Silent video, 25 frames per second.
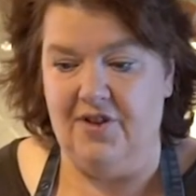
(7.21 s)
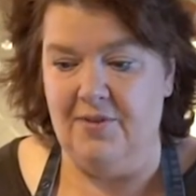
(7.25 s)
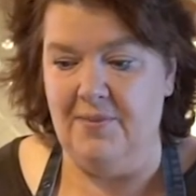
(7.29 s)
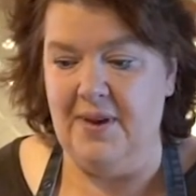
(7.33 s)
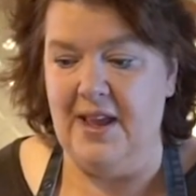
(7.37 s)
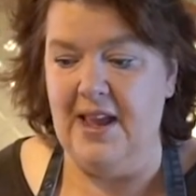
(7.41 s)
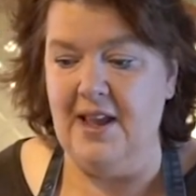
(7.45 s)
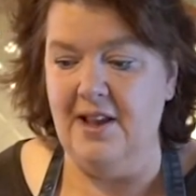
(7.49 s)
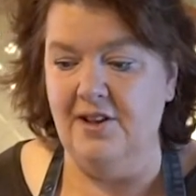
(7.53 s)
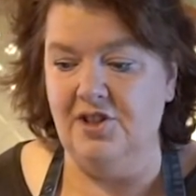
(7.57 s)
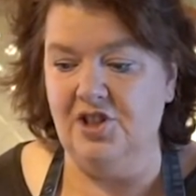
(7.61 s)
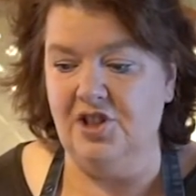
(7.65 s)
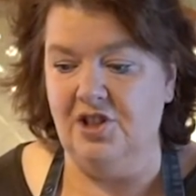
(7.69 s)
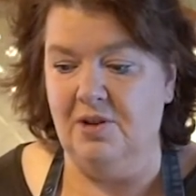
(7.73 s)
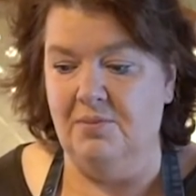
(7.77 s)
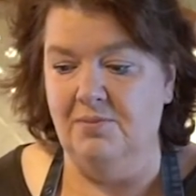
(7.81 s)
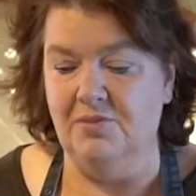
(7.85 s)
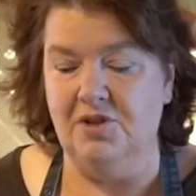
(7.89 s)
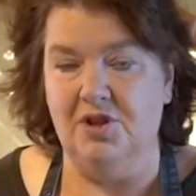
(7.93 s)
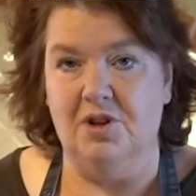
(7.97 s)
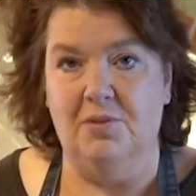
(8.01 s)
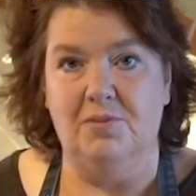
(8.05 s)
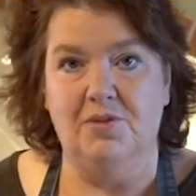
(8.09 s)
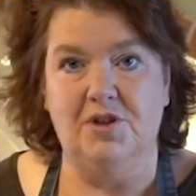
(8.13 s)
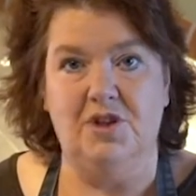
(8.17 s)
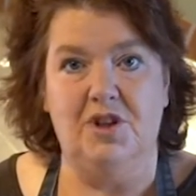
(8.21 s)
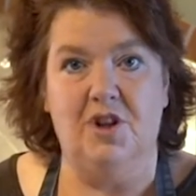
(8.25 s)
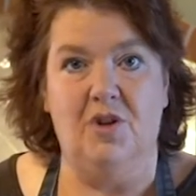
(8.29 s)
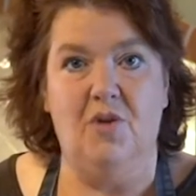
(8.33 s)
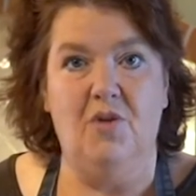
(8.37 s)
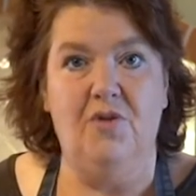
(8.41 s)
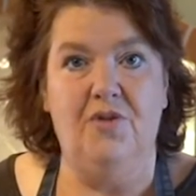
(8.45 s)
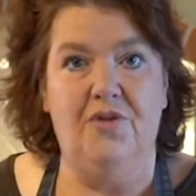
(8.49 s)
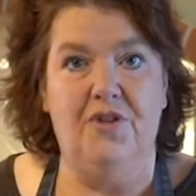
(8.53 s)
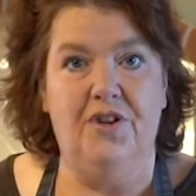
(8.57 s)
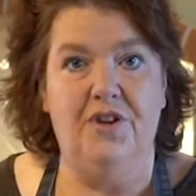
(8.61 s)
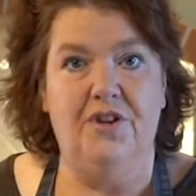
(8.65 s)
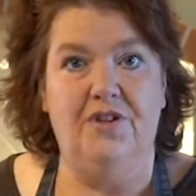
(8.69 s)
me sums up slow
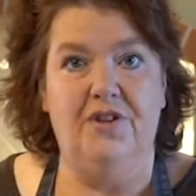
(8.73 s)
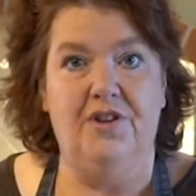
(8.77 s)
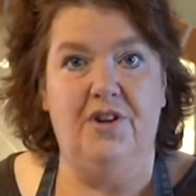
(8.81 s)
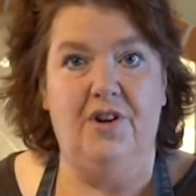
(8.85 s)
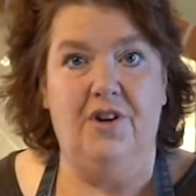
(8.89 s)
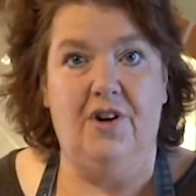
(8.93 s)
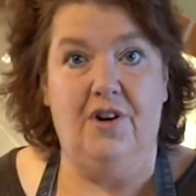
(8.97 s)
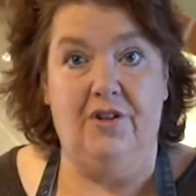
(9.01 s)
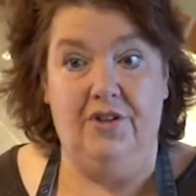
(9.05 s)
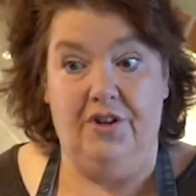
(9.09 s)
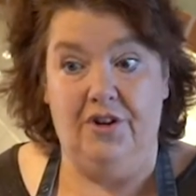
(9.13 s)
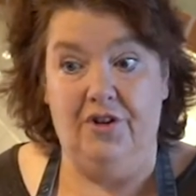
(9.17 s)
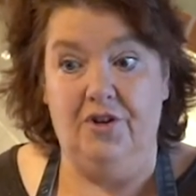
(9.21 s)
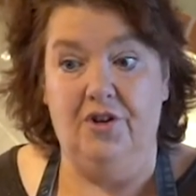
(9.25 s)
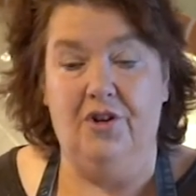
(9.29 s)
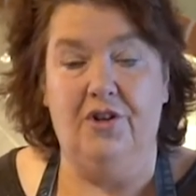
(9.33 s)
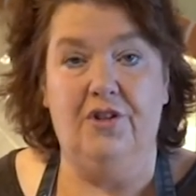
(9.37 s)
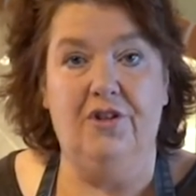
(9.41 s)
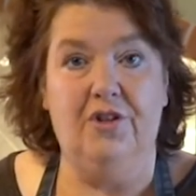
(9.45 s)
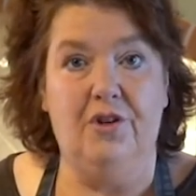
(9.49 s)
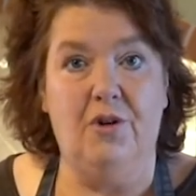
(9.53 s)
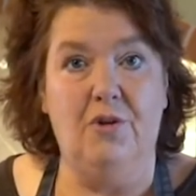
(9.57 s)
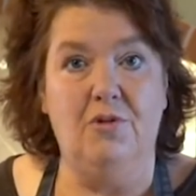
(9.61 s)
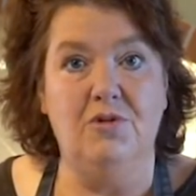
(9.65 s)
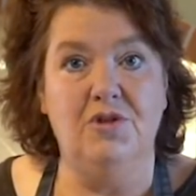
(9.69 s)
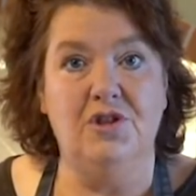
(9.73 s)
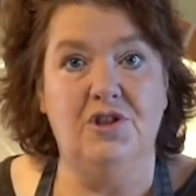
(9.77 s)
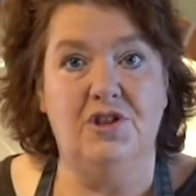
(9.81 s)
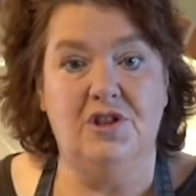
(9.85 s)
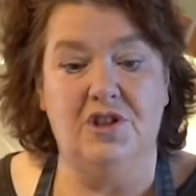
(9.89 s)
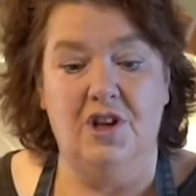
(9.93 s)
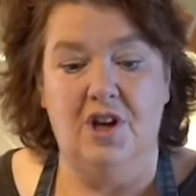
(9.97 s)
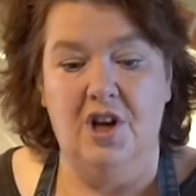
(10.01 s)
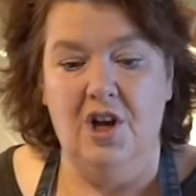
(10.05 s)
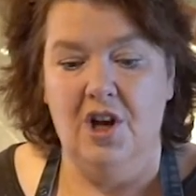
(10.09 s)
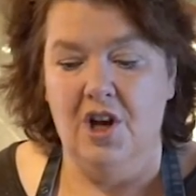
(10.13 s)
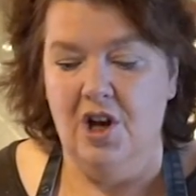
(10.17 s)
food on the north coast.